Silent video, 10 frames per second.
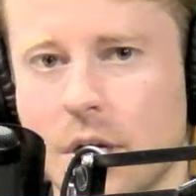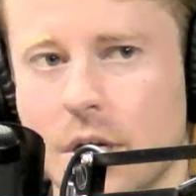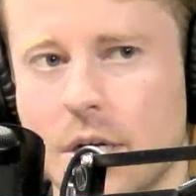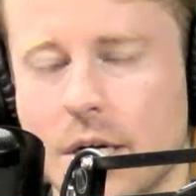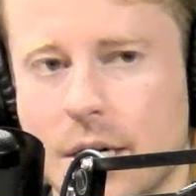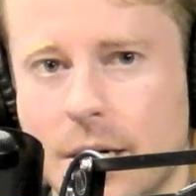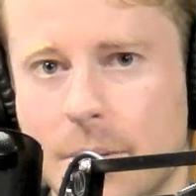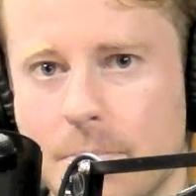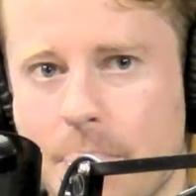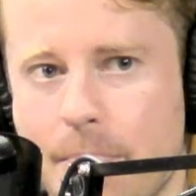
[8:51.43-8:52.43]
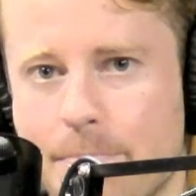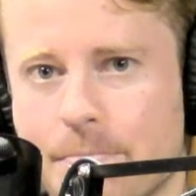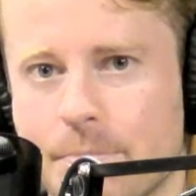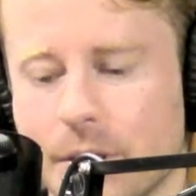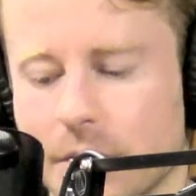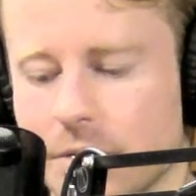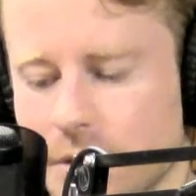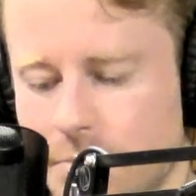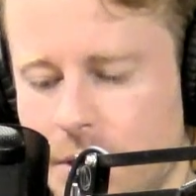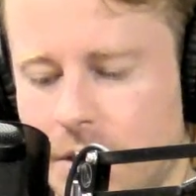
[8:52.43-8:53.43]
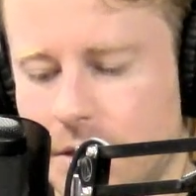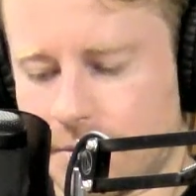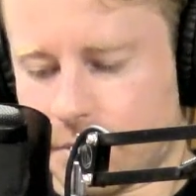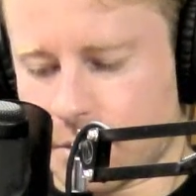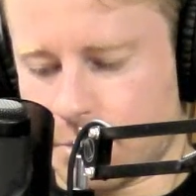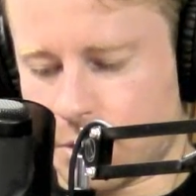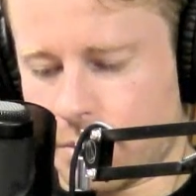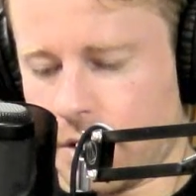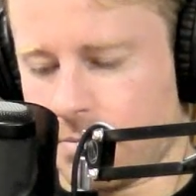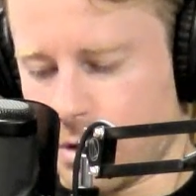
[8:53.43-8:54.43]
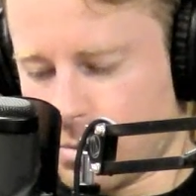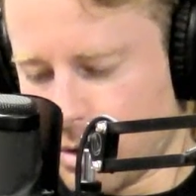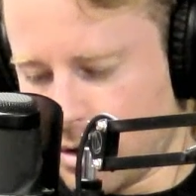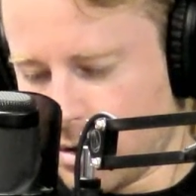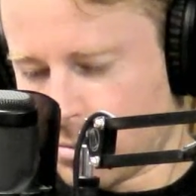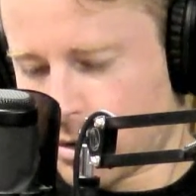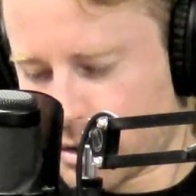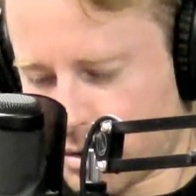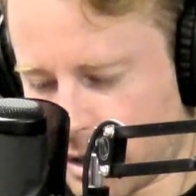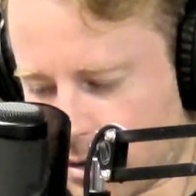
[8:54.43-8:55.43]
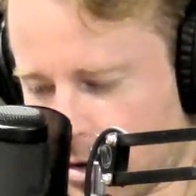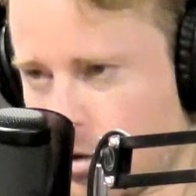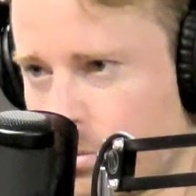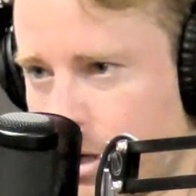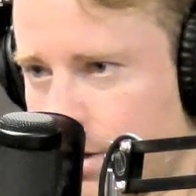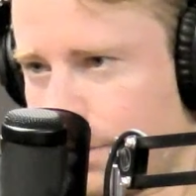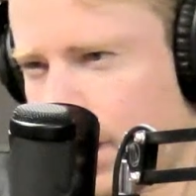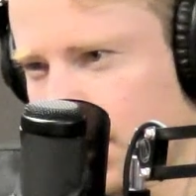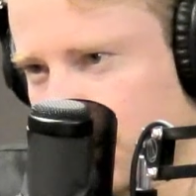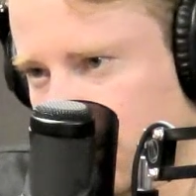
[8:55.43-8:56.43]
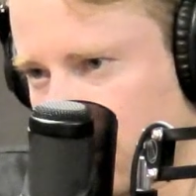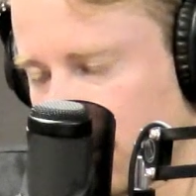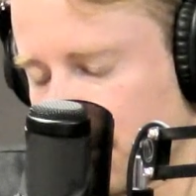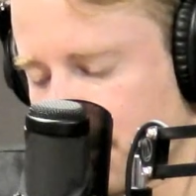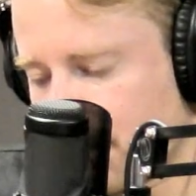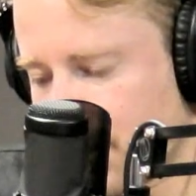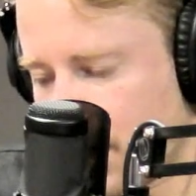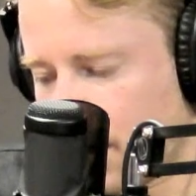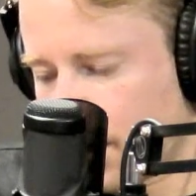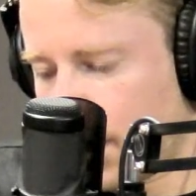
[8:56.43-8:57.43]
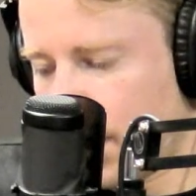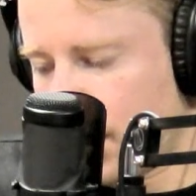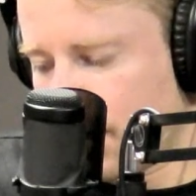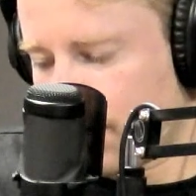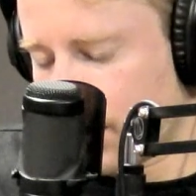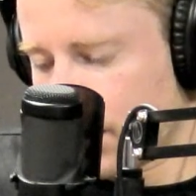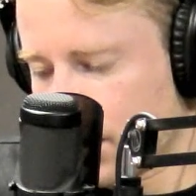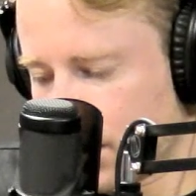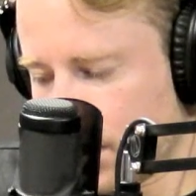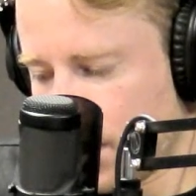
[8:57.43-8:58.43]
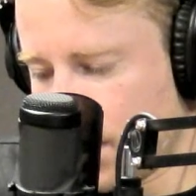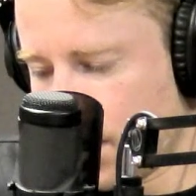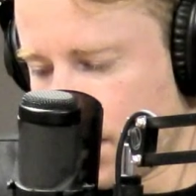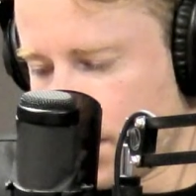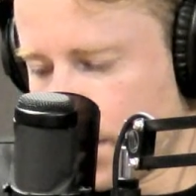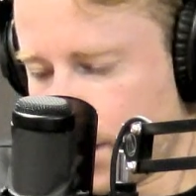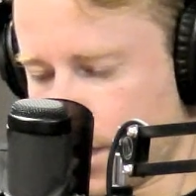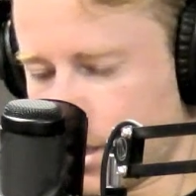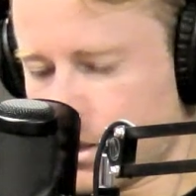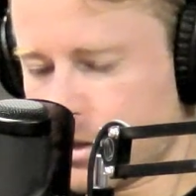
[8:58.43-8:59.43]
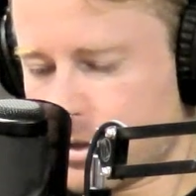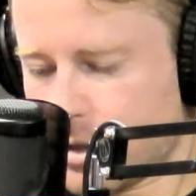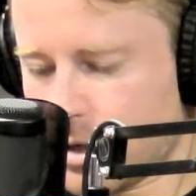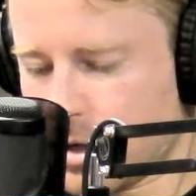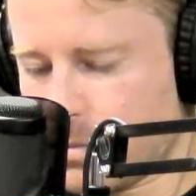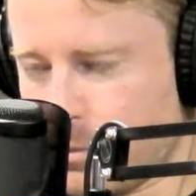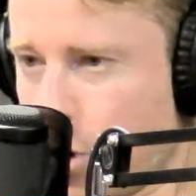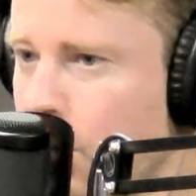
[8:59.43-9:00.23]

Right. But there's a big difference between a mobile home or a trailer home and a modular home. And the key difference is a mobile